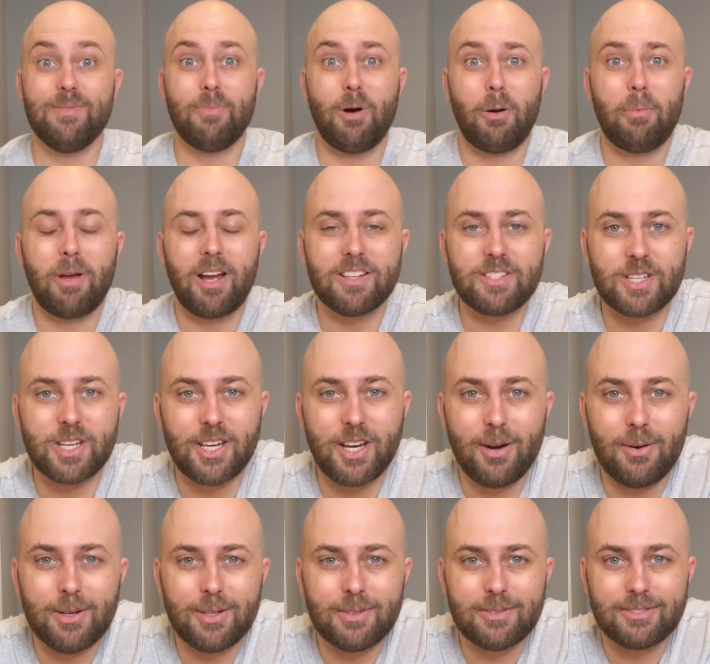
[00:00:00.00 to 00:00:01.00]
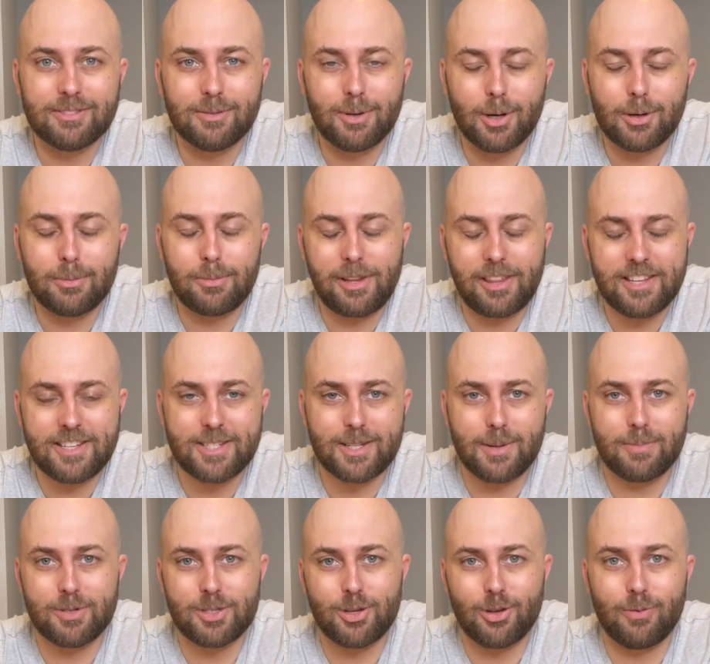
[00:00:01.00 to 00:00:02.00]
you mob, how's it going? Welcome to this
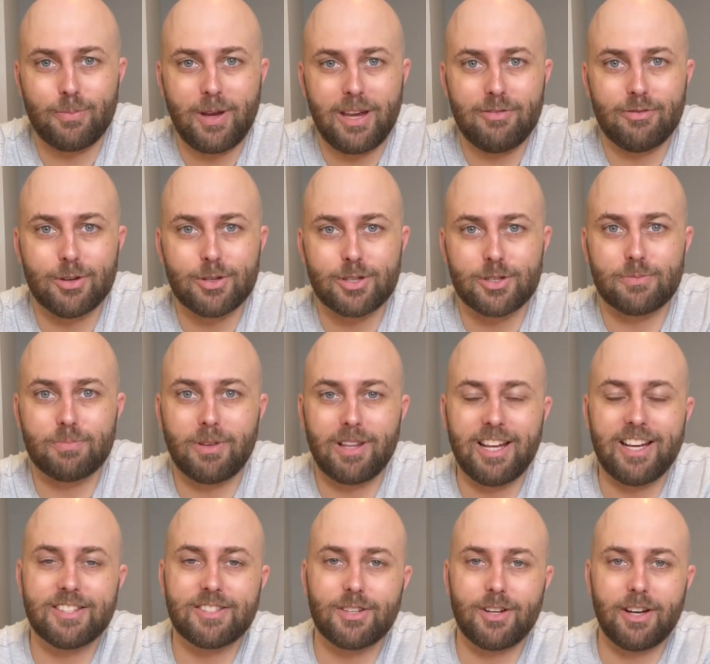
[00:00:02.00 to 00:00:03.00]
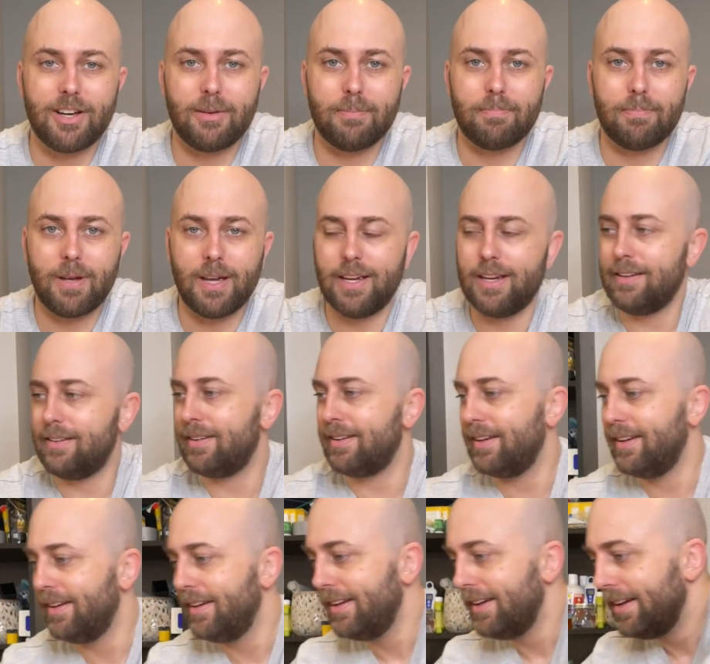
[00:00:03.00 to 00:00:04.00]
episode of Pete versus Plants. I am Pete.
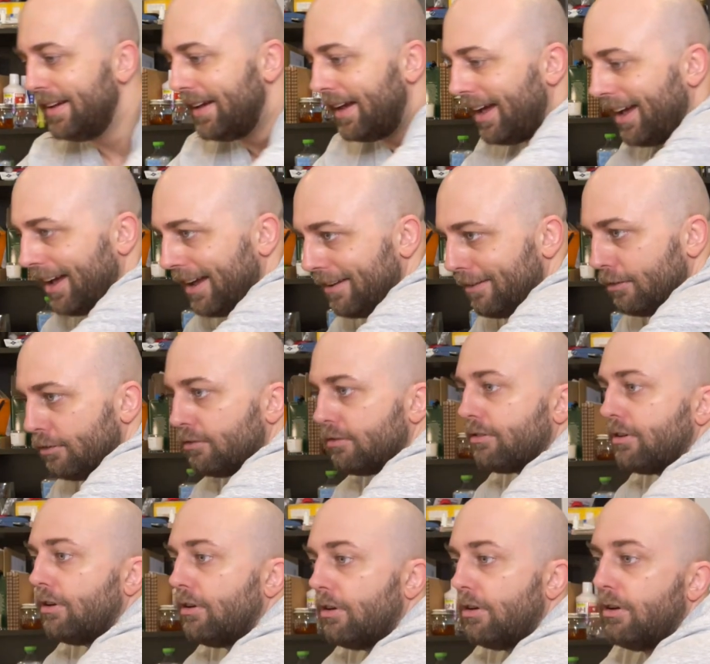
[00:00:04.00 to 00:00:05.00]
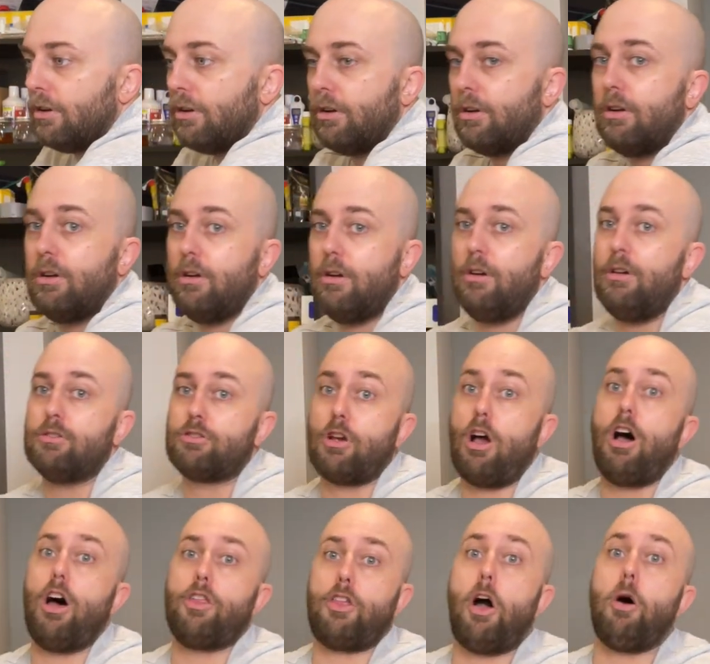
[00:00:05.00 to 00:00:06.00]
And these
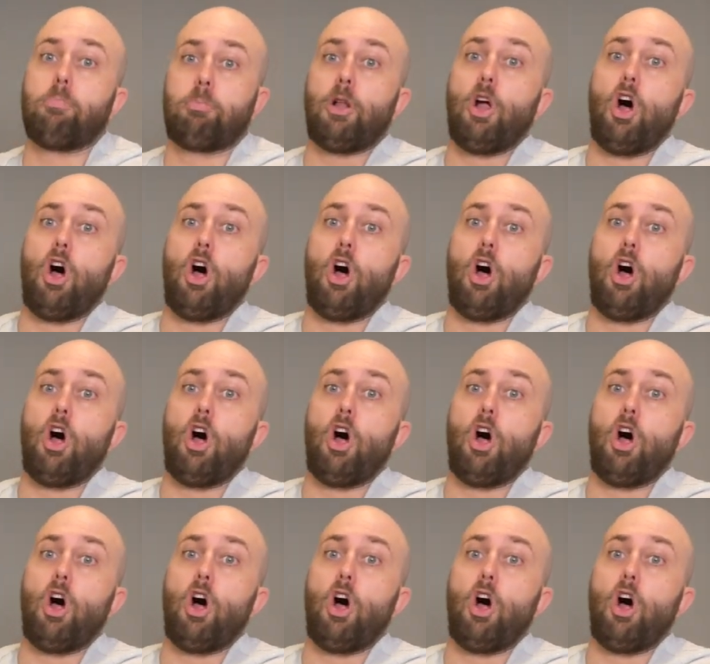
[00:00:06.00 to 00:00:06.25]
are the